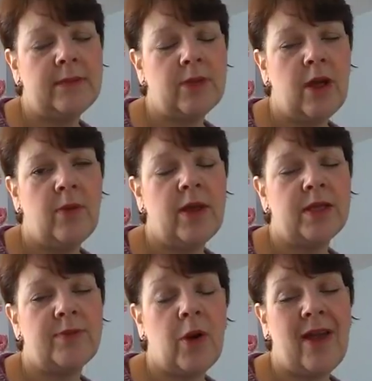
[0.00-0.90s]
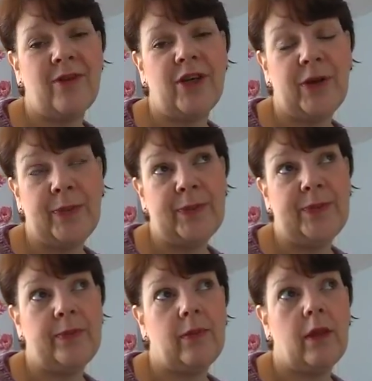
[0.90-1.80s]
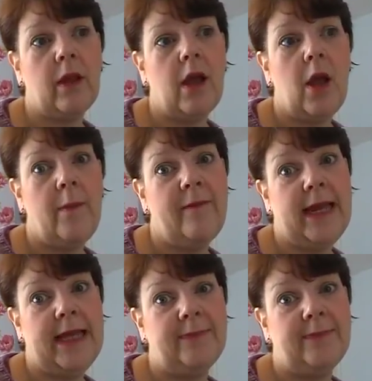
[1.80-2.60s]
some time with her tomorrow afternoon, hopefully.